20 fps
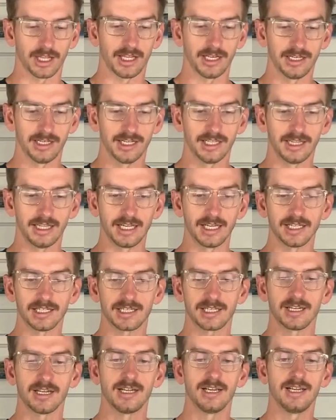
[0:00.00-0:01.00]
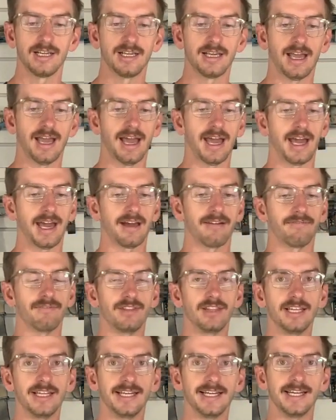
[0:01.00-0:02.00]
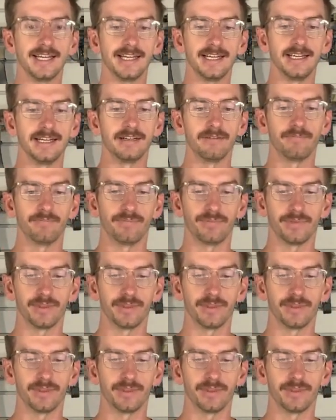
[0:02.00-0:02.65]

that it did this, have the